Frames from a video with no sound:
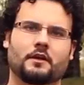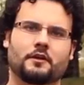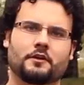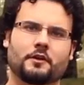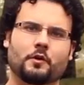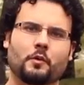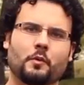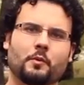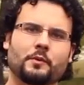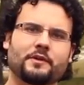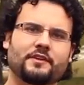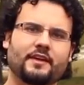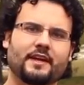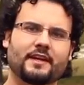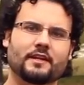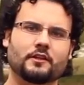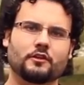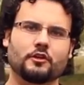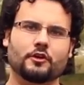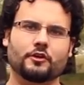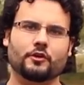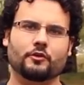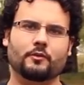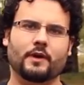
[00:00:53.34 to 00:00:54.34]
Now when we take a
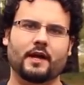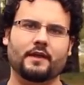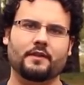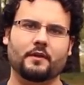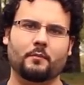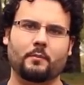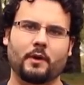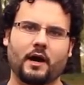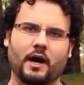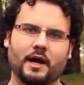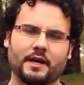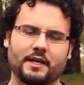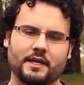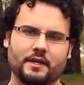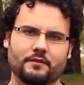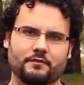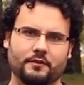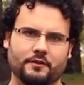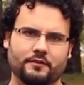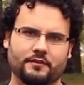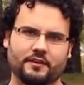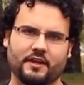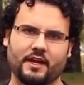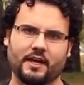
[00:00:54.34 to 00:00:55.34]
look around the body of
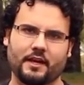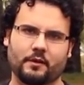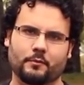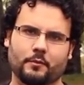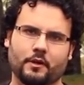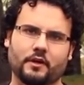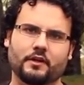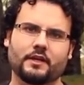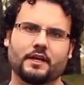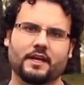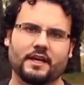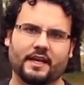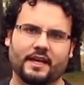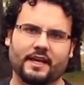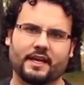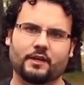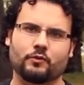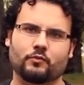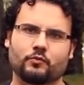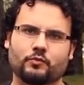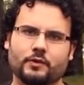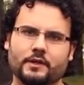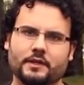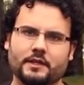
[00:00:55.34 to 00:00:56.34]
this camera,
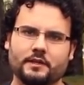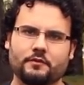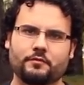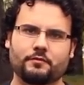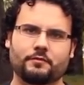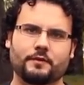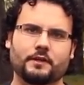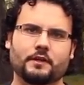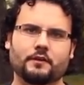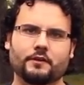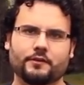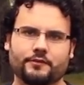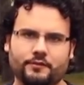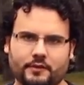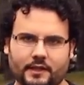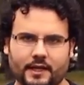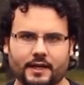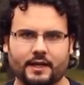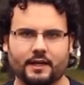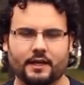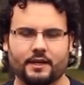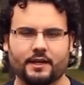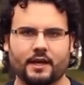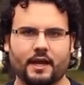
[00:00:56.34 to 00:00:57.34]
it really feels
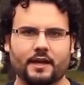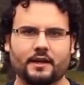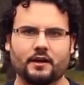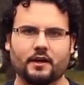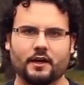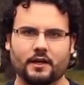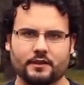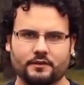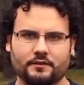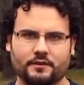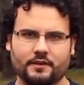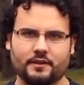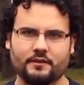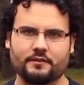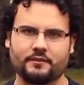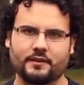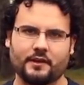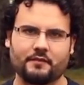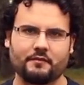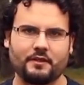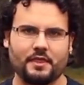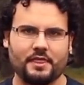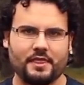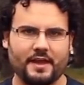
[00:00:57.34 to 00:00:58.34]
like a Nikon
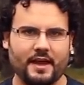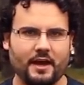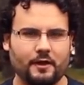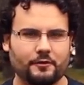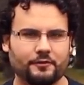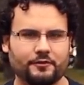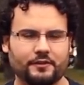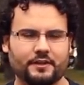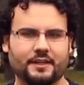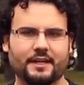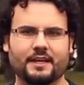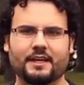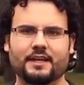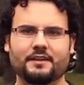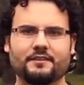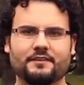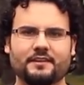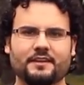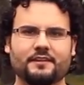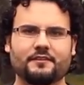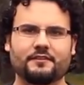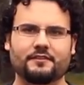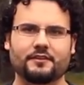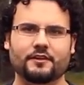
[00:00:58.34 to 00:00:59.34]
D7000 and a
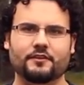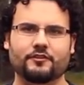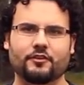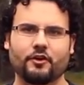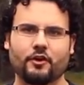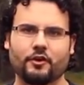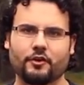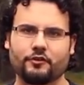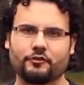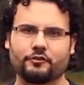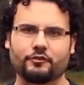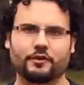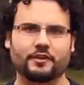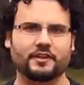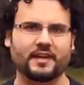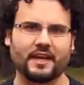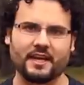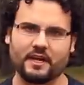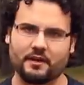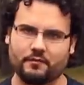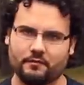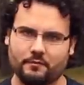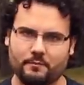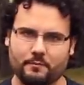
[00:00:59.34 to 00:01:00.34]
D600
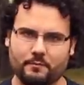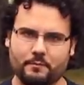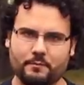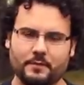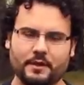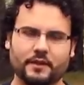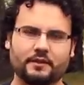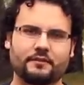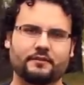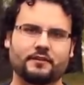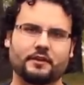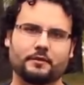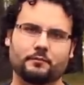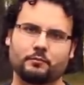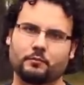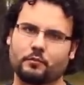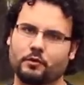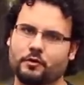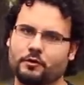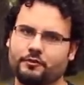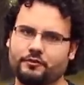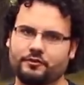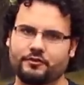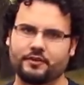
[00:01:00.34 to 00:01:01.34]
kind of mixed and
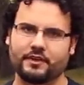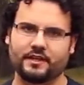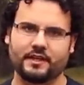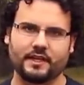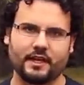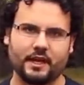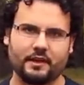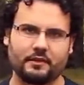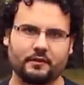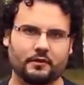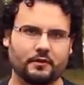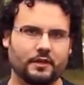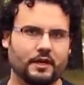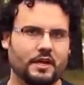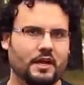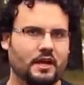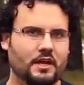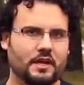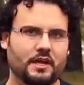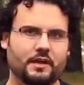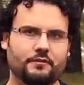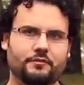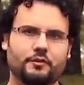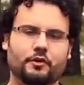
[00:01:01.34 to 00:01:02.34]
merged together.
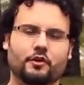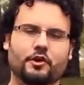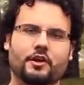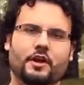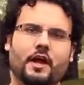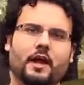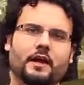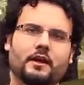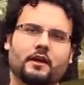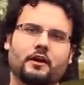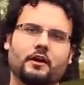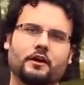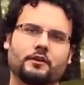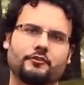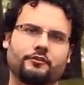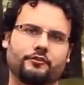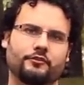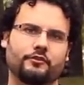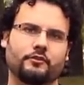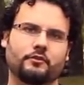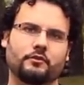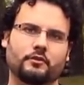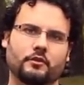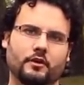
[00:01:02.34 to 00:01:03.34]
If you're a Nikon
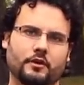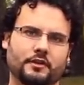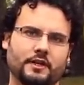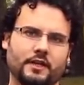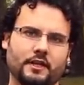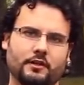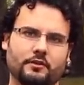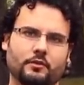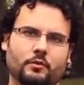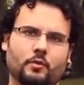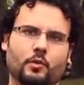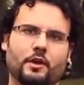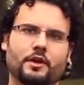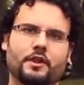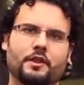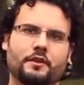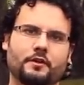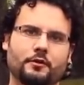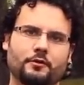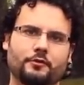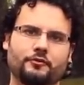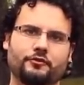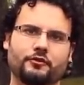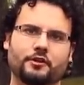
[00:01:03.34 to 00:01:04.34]
shooter on either one of
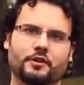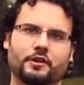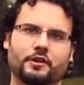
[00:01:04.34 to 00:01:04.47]
those, you're